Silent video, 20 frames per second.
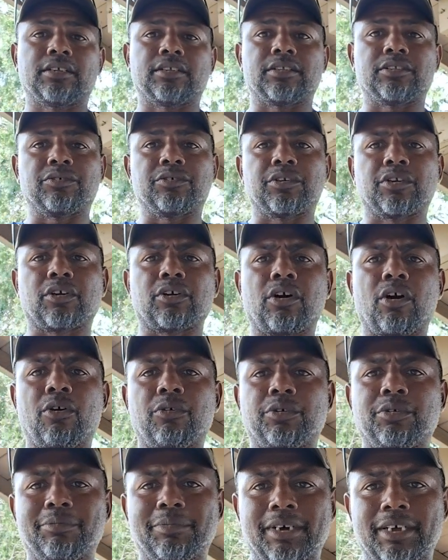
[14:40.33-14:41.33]
during the
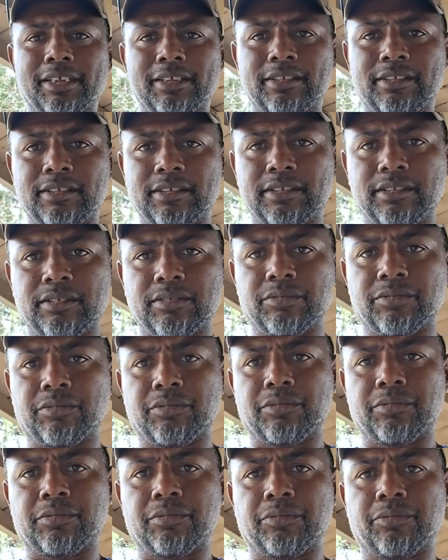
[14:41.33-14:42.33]
colder months,
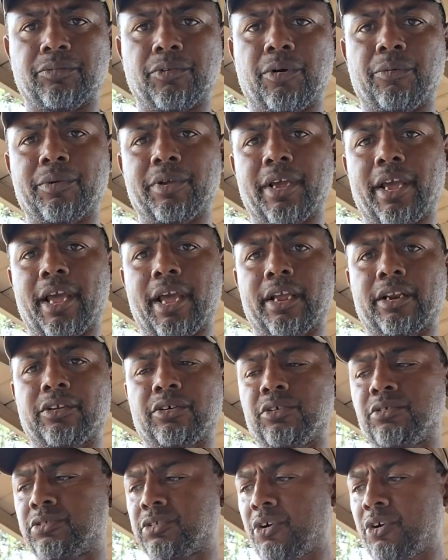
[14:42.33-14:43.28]
when we had those